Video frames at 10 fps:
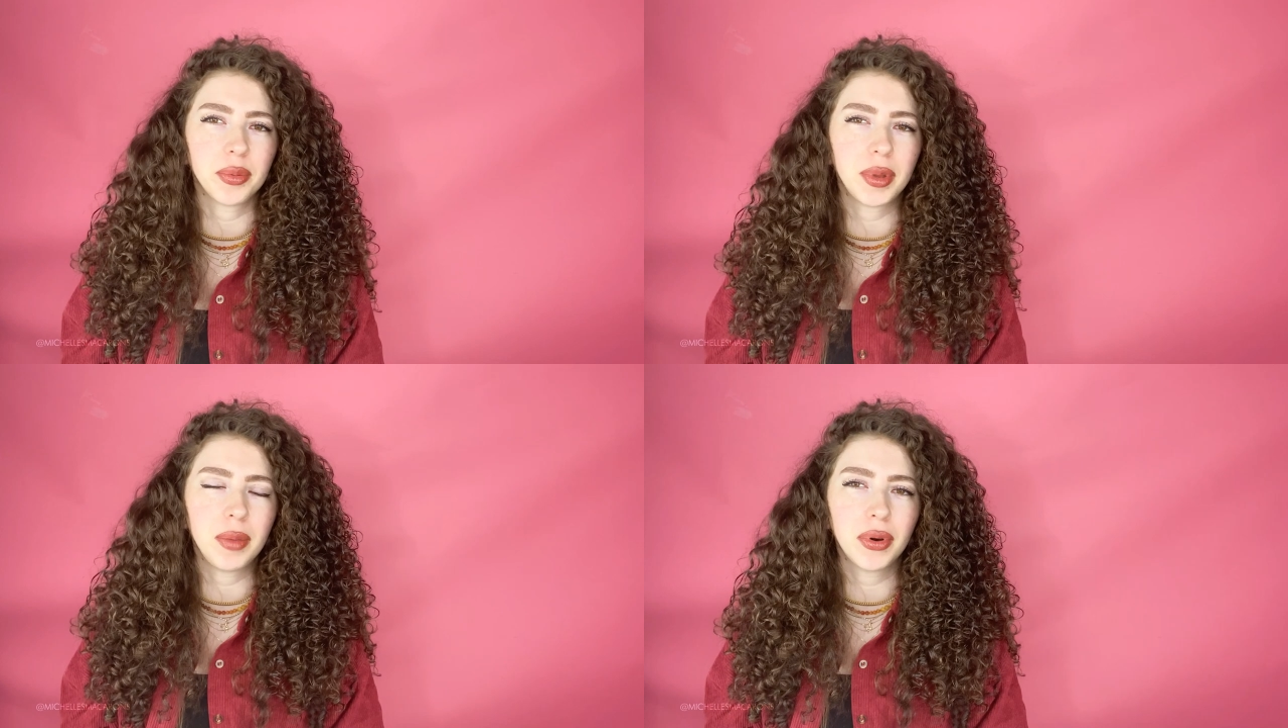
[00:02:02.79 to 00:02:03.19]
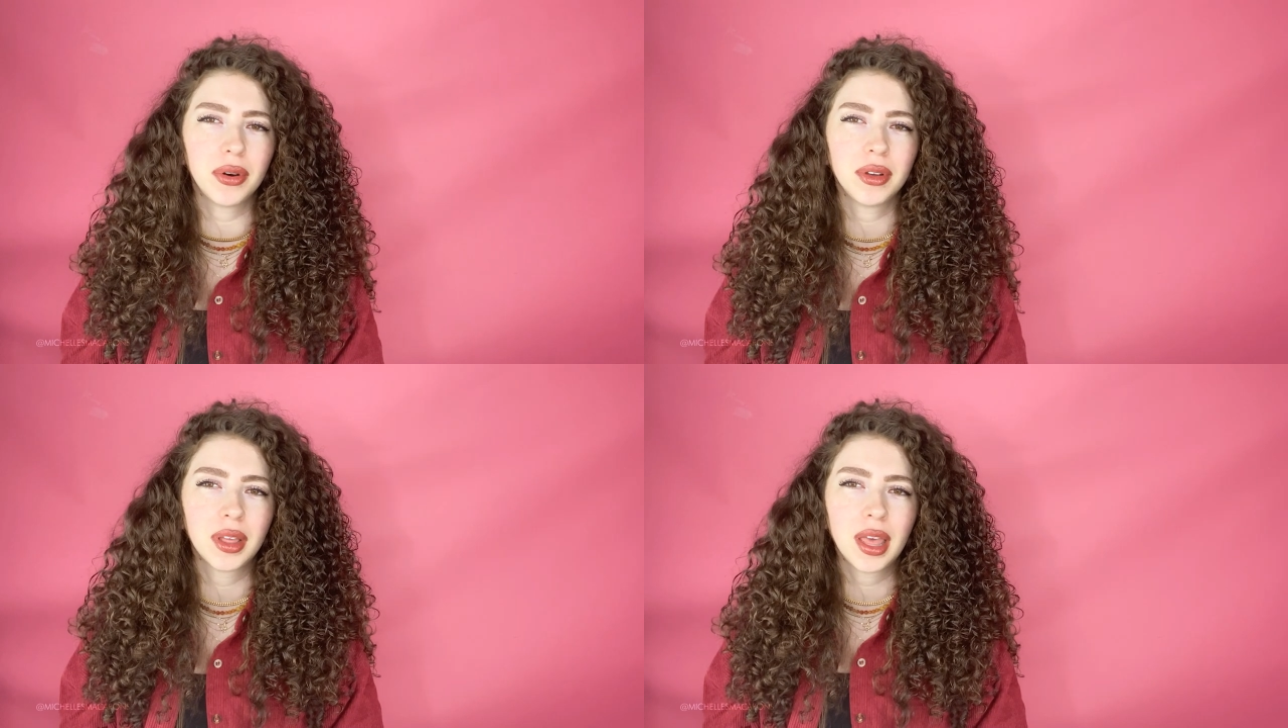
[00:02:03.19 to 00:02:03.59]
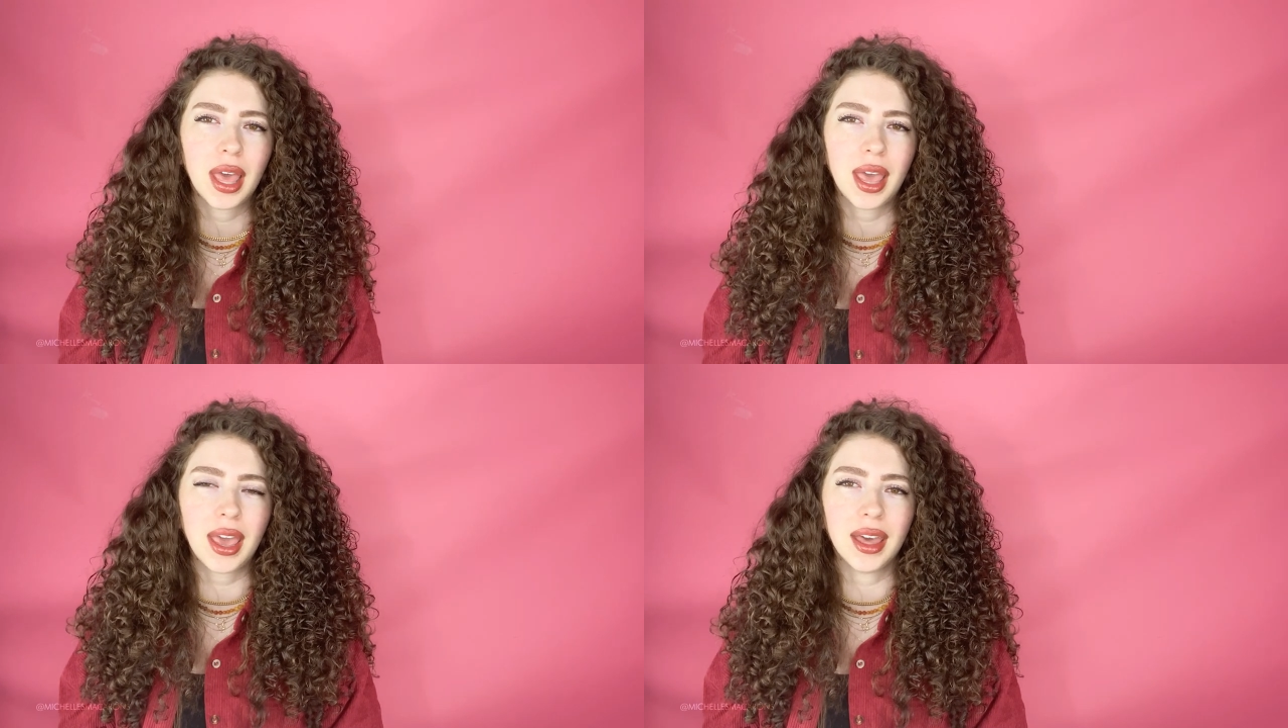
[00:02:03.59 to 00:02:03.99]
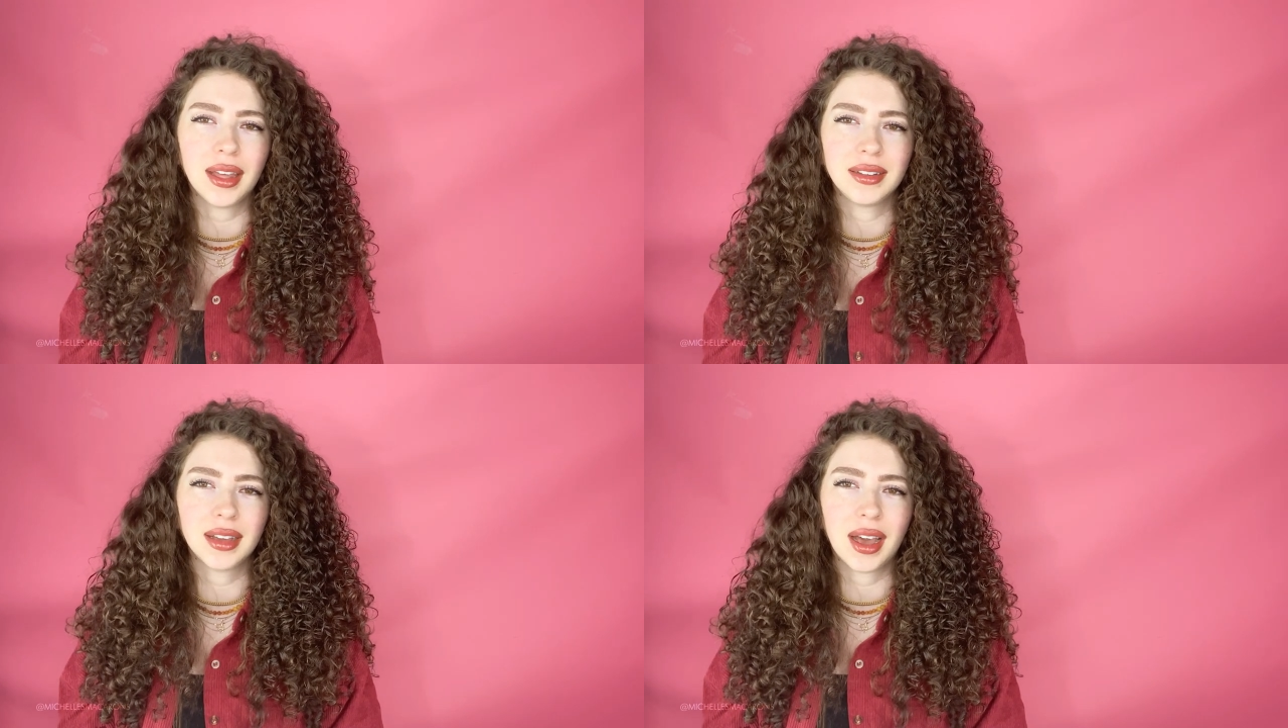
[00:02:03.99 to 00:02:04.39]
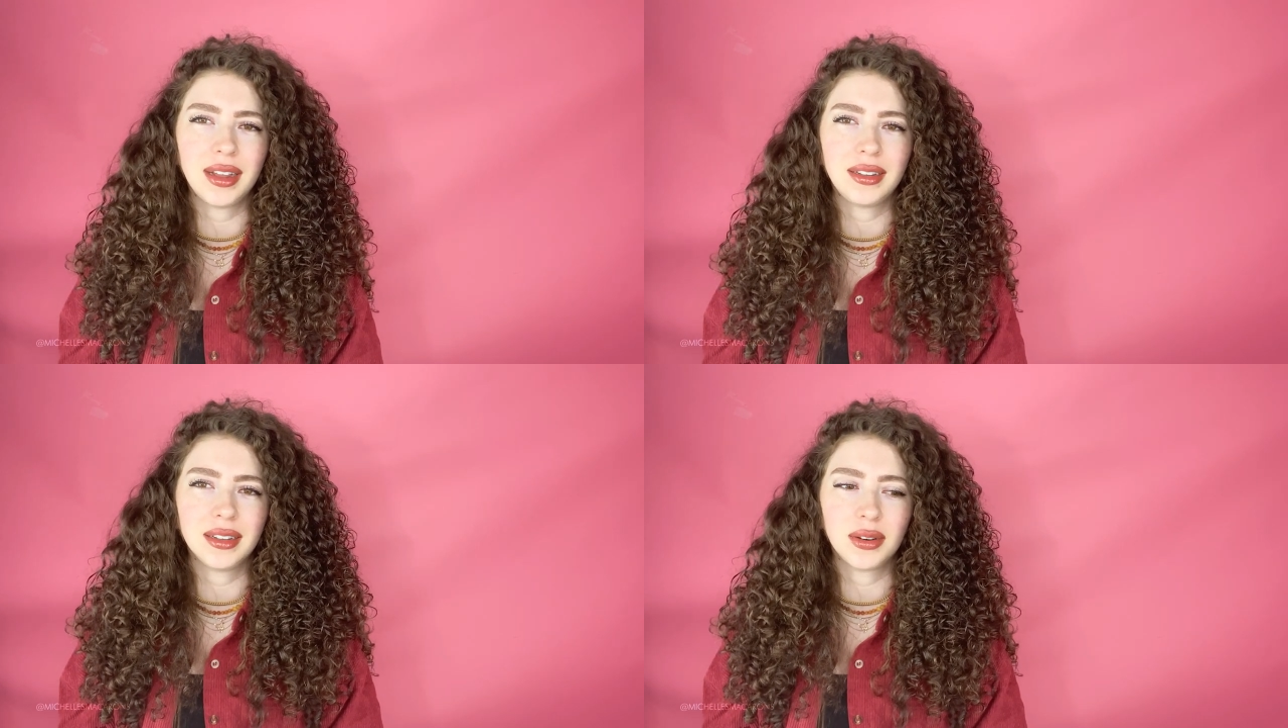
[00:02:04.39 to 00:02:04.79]
people and I
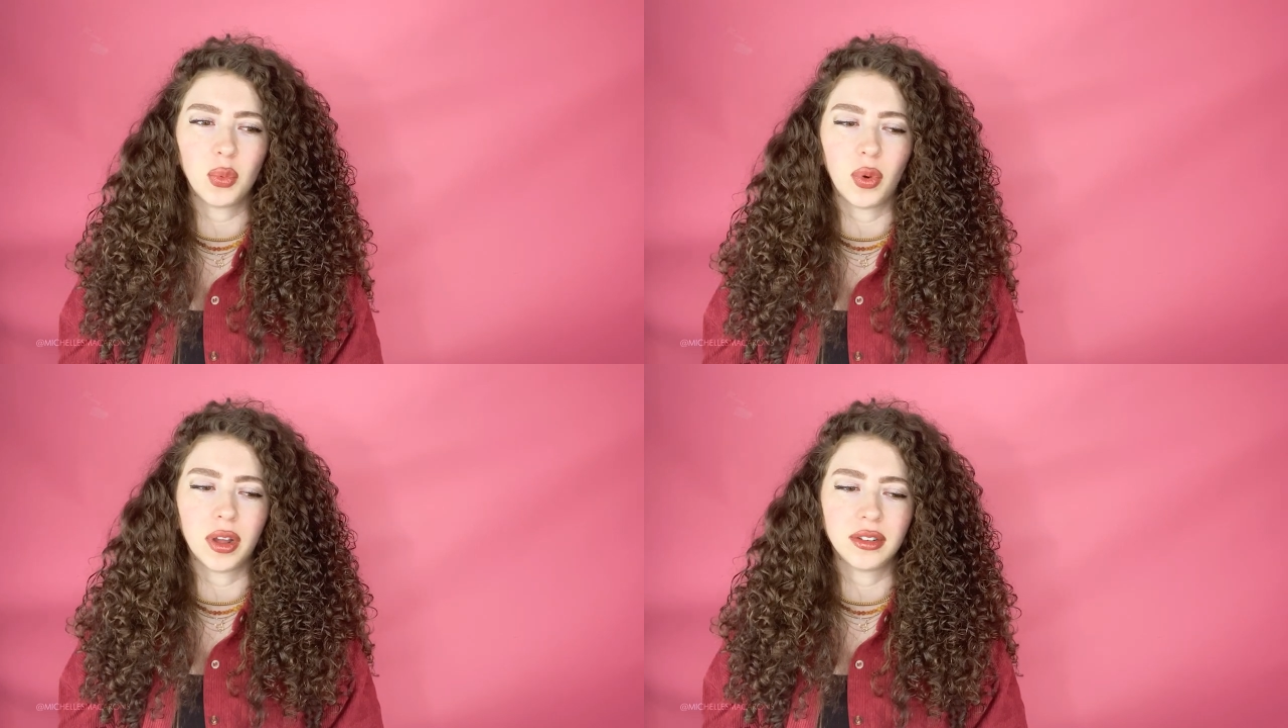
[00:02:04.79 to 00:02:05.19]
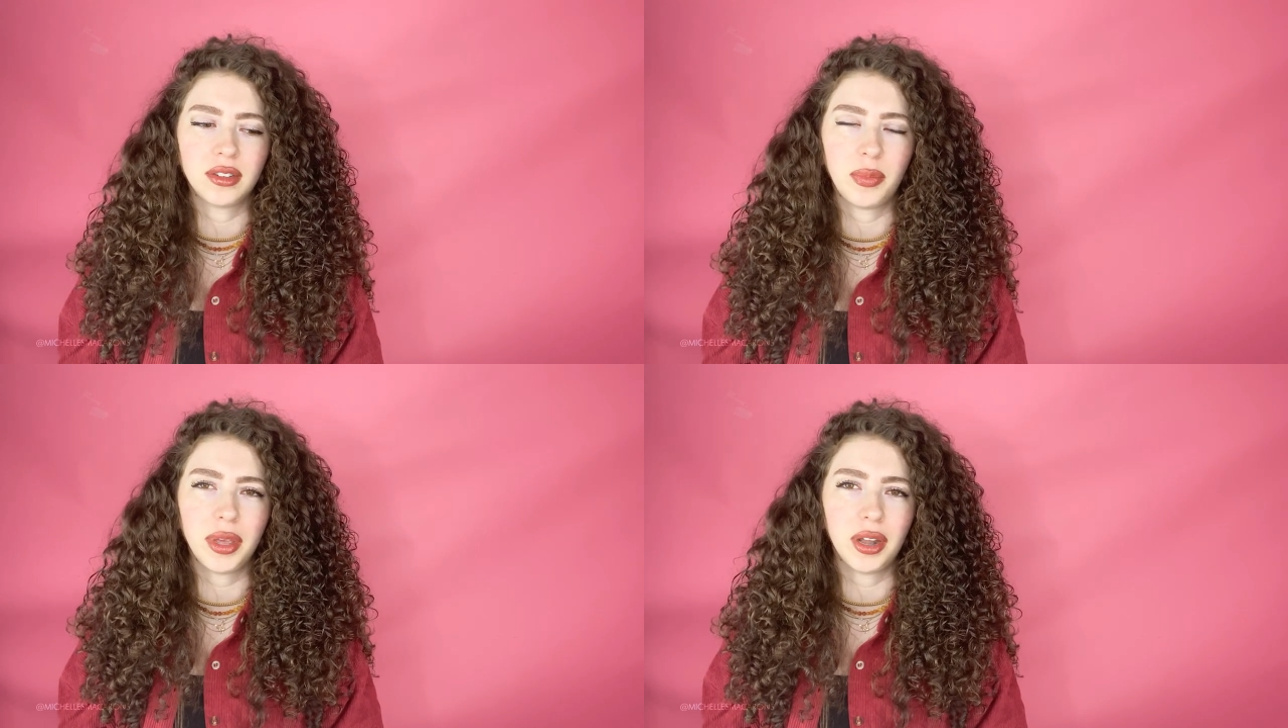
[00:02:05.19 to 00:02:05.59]
didn't want to be